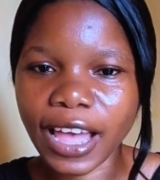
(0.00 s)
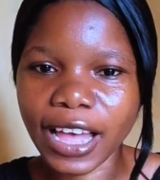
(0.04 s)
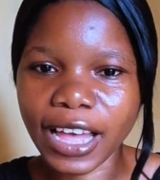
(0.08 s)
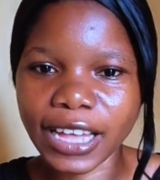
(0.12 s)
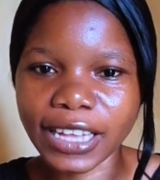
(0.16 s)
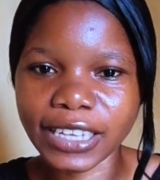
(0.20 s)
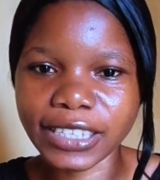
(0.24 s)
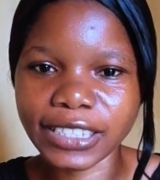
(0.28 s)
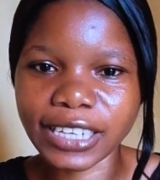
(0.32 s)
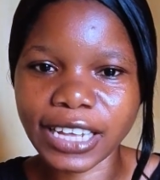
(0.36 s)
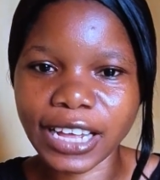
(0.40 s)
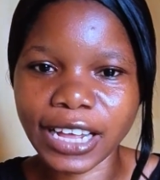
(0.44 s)

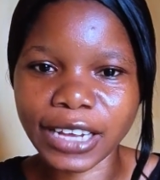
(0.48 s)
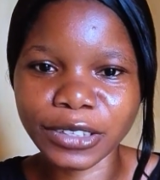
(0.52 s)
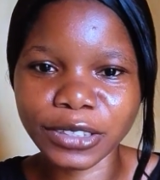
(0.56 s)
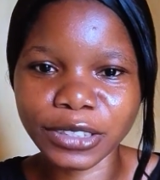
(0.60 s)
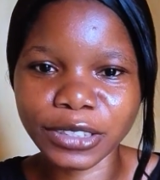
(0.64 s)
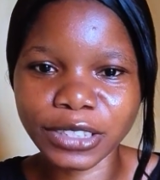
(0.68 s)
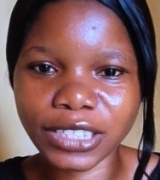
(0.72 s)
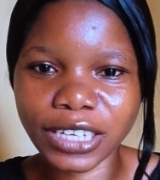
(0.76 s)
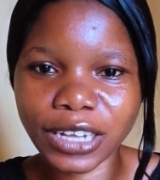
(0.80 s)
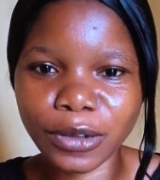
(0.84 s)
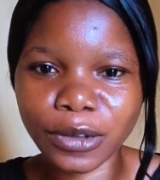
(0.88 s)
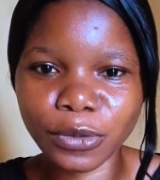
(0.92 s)
and
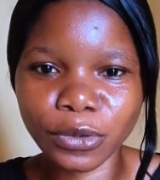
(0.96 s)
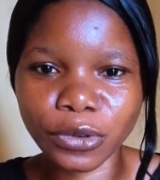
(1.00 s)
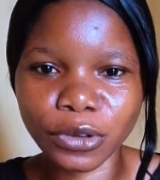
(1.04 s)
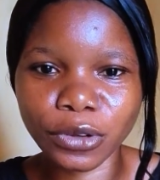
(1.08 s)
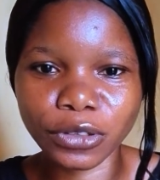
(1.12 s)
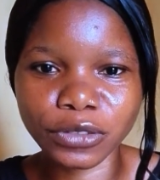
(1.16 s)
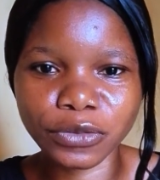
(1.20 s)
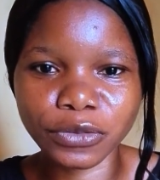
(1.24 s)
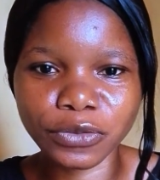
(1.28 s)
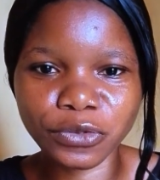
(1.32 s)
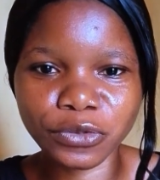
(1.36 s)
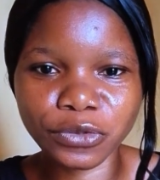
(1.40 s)
another
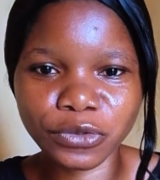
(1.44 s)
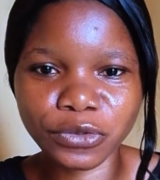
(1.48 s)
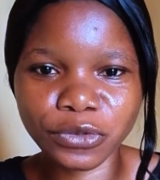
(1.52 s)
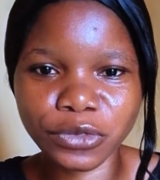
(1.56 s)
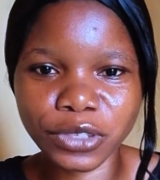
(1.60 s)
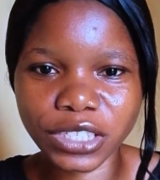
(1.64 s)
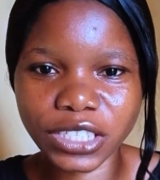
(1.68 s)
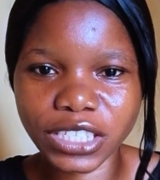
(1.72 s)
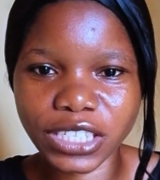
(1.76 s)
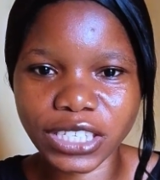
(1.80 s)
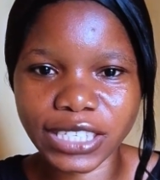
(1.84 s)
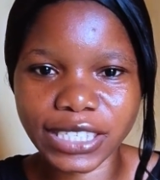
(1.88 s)
word
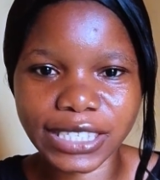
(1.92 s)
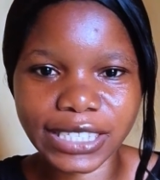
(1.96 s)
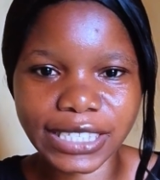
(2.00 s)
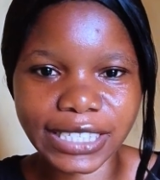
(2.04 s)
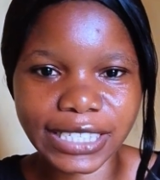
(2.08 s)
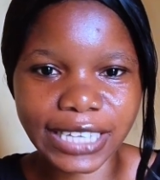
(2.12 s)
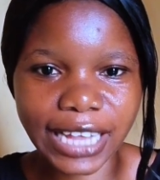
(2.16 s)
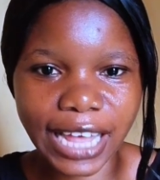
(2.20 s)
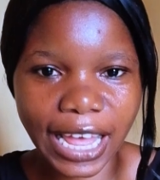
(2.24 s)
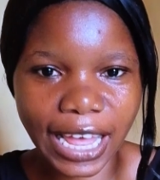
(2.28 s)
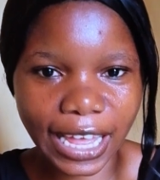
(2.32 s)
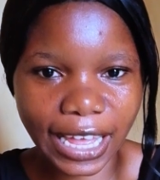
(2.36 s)
which is
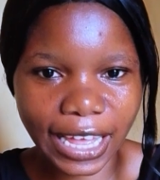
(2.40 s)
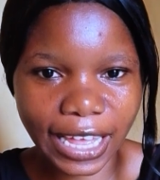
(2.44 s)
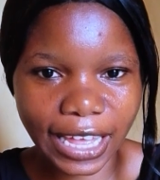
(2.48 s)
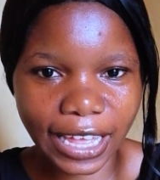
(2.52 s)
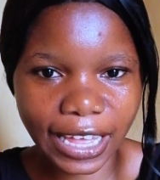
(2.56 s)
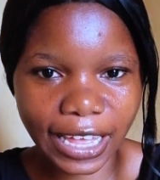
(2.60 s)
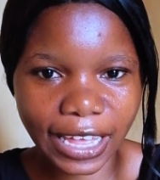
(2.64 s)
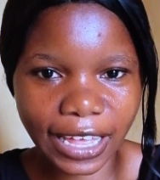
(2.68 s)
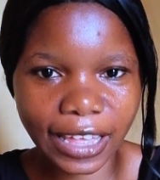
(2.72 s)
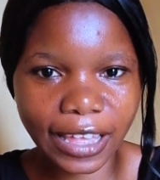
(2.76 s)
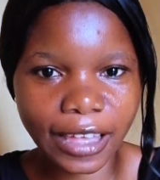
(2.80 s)
Tag.